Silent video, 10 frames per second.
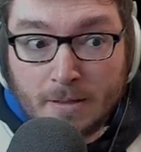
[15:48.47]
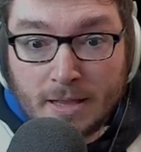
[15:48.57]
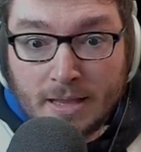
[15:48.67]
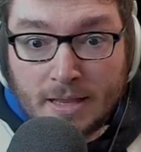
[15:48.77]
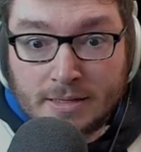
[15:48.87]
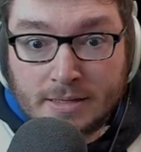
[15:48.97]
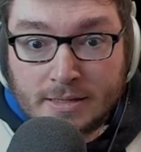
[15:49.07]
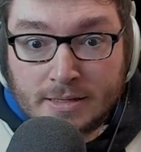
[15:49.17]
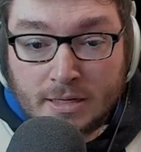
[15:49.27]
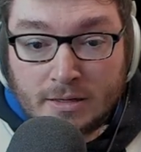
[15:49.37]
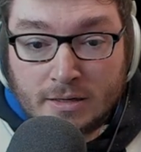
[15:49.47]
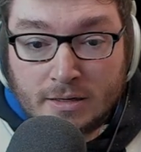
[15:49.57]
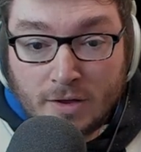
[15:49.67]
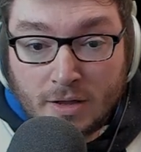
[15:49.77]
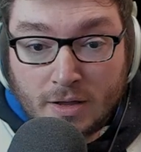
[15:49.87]
And in
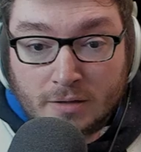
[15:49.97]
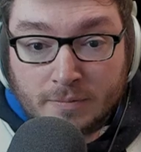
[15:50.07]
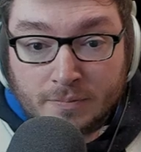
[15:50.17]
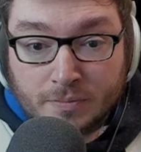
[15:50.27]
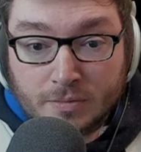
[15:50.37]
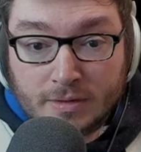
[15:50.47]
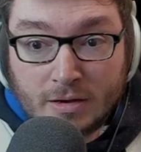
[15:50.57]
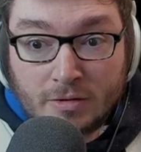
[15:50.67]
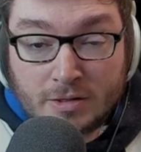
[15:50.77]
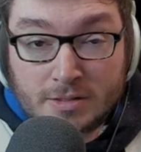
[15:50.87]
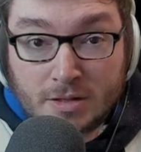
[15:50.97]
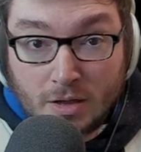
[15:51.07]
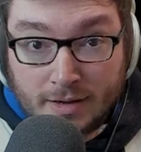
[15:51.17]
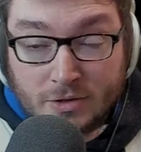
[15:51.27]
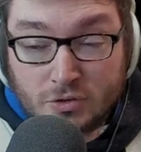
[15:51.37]
fire, there is the
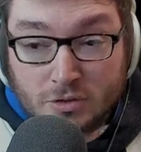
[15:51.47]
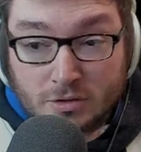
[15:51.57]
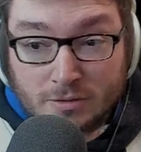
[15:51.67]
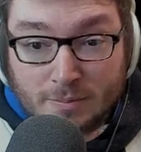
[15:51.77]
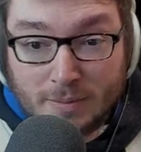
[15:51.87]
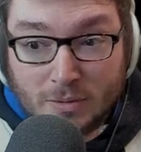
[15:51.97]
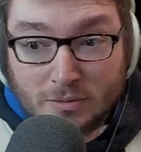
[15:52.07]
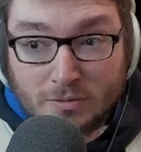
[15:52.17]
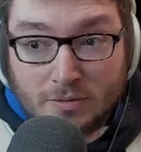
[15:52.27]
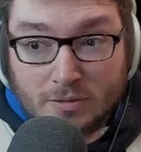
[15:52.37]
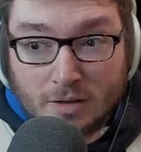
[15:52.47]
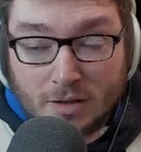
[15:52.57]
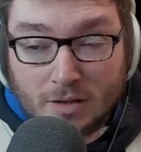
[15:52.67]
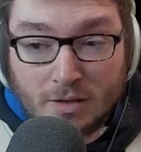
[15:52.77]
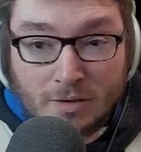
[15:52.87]
Hydra build,
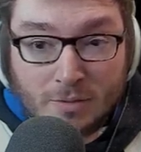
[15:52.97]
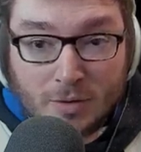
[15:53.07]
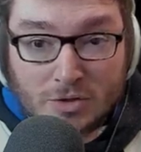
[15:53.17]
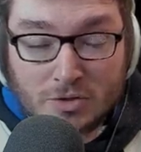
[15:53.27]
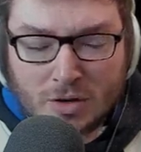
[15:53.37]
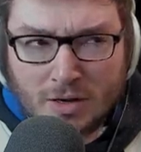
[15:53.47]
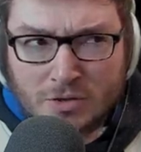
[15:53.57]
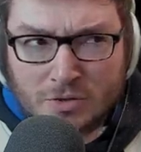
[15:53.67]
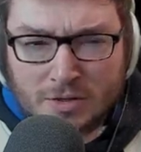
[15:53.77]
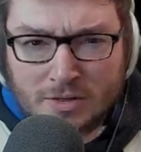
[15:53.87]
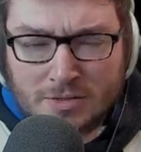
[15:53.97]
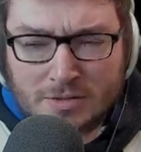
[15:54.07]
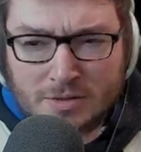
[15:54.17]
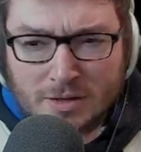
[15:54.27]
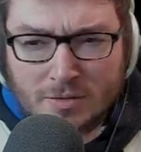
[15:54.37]
which Hydra
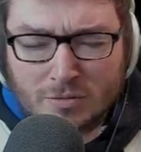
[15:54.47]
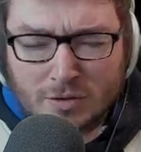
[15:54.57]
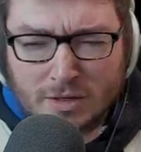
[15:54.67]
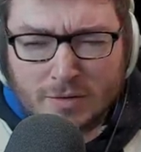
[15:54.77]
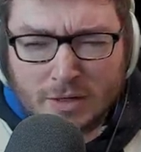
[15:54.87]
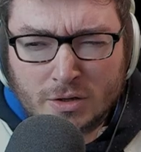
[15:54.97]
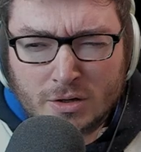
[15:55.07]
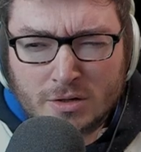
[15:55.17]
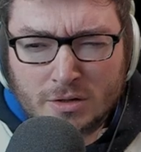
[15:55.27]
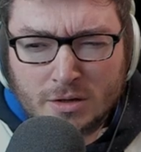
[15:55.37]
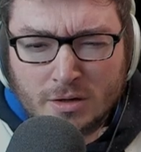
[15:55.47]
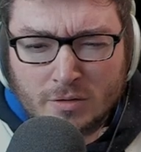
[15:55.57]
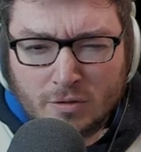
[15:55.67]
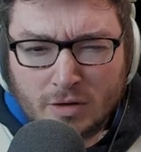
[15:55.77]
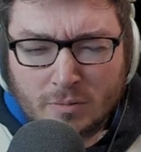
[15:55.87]
is really, really good.
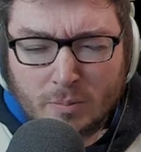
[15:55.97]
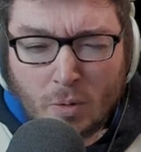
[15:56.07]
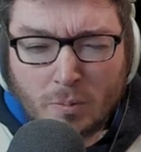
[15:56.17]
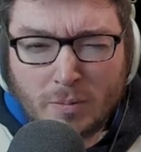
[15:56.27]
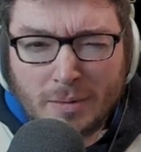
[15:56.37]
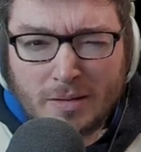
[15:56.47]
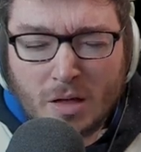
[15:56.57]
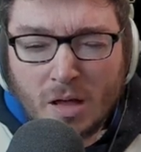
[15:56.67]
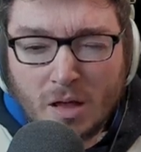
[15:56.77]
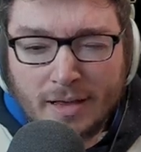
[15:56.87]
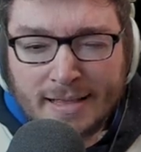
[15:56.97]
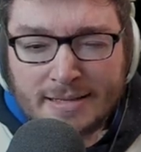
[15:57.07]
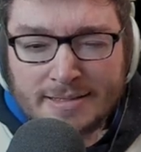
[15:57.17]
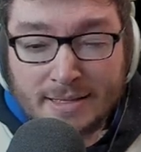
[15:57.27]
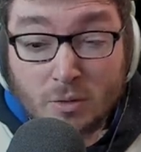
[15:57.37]
Really, probably the
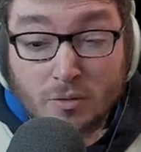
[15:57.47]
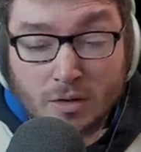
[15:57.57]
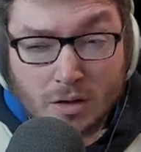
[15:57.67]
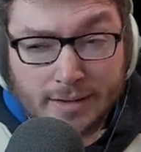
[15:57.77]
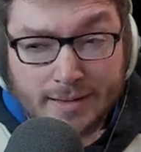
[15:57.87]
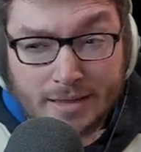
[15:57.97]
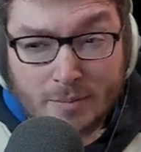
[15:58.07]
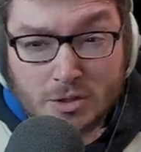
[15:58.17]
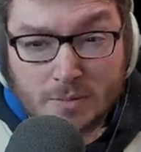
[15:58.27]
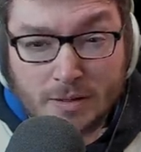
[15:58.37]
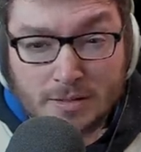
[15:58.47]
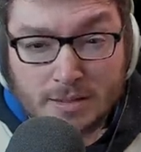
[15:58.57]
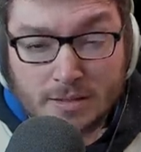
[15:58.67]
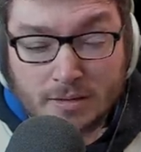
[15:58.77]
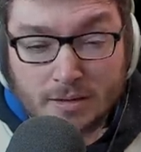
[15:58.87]
highest single target damage
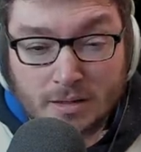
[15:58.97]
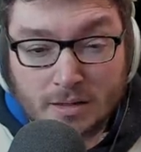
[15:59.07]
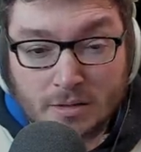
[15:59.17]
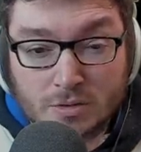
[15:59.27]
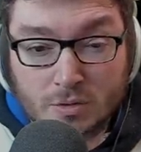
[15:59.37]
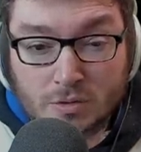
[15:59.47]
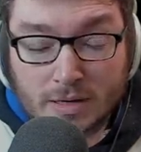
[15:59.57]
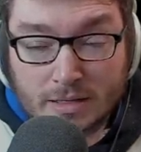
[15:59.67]
ability that the Sorcerer has